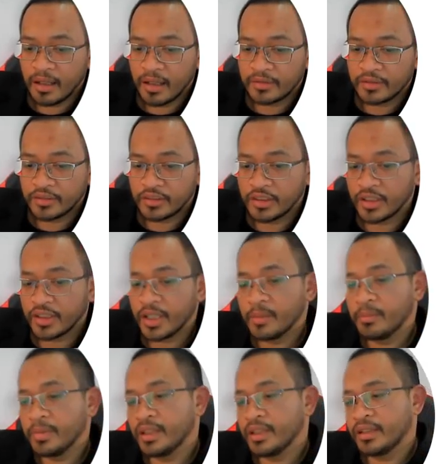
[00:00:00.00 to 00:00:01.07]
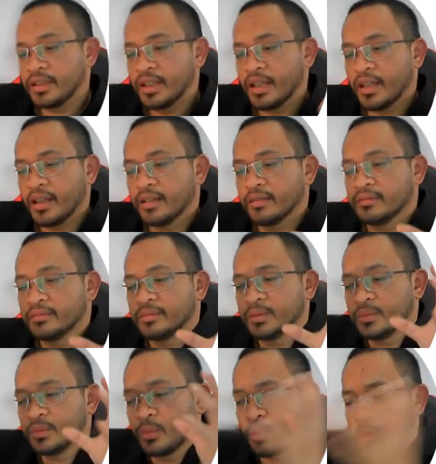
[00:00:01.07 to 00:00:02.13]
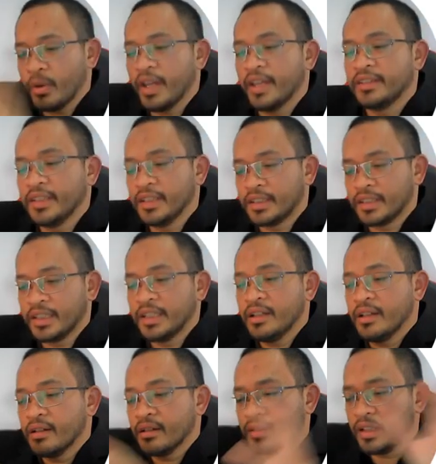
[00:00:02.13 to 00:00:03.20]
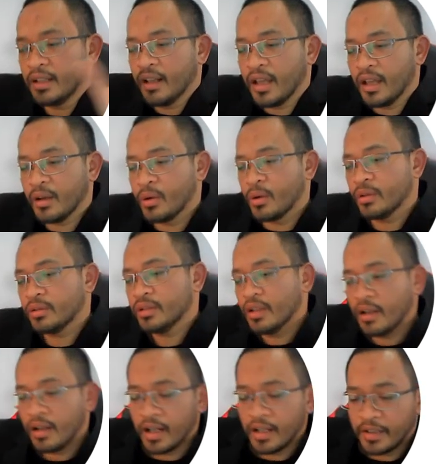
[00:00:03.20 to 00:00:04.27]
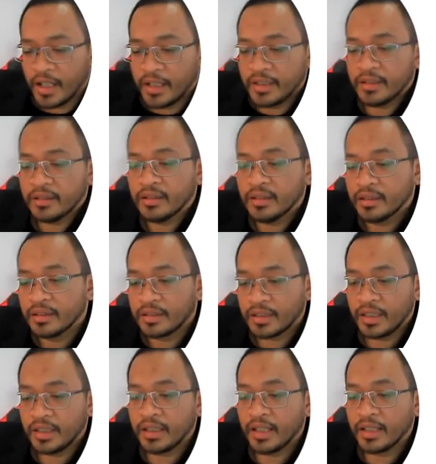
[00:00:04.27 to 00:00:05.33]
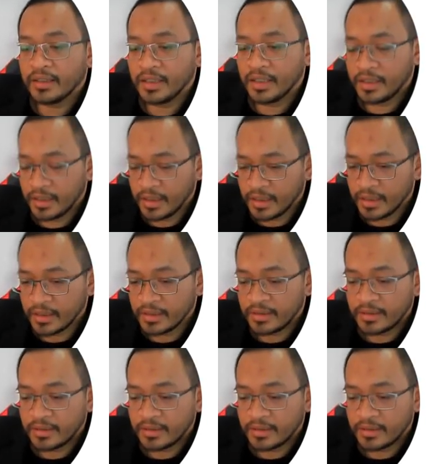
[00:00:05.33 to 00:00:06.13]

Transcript: so ternary means that one entity rely on another three entities.